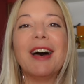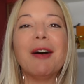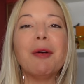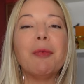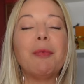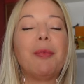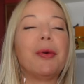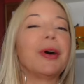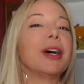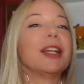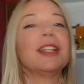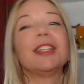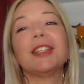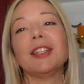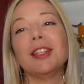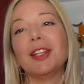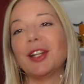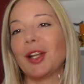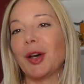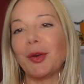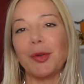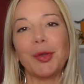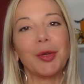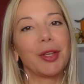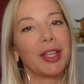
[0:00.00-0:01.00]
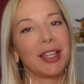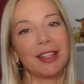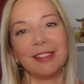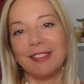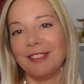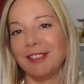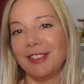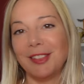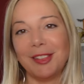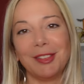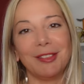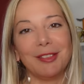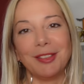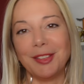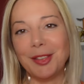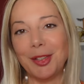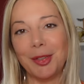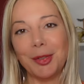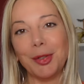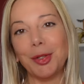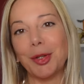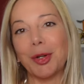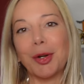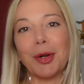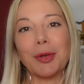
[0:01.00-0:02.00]
But you know, you can
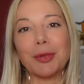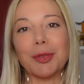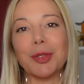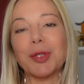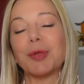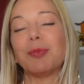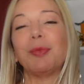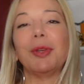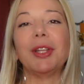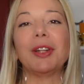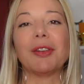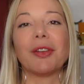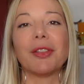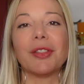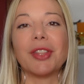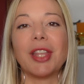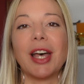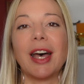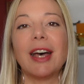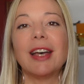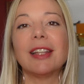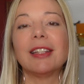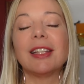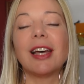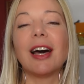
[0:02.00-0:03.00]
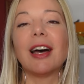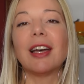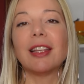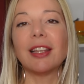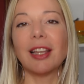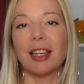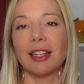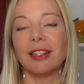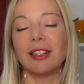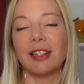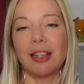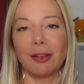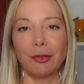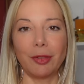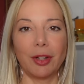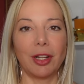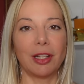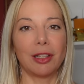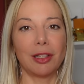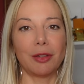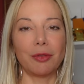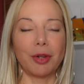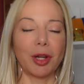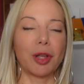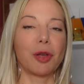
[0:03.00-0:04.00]
do your own spin on that. I can
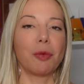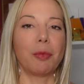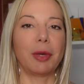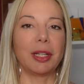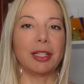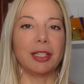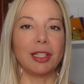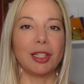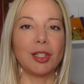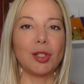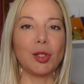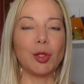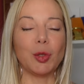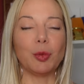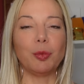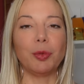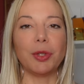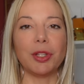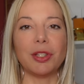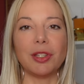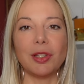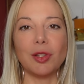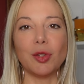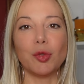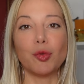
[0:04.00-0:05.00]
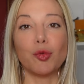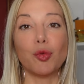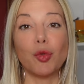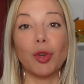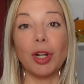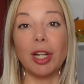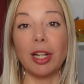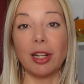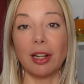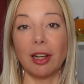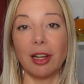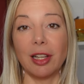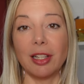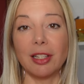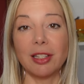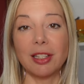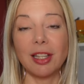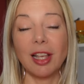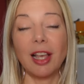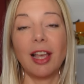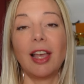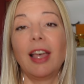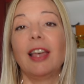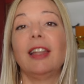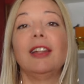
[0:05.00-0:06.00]
definitely recommend this two-piece. Is really nice
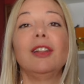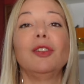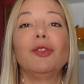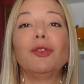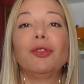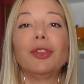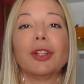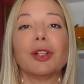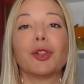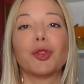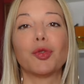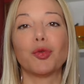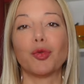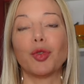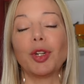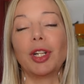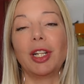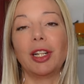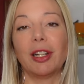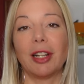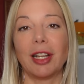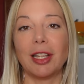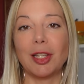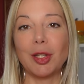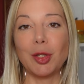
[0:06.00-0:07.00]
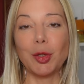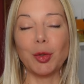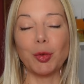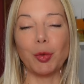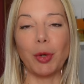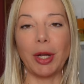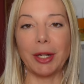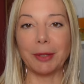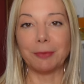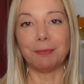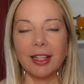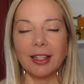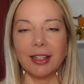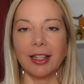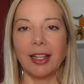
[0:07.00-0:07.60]
and it feels really nice to wear.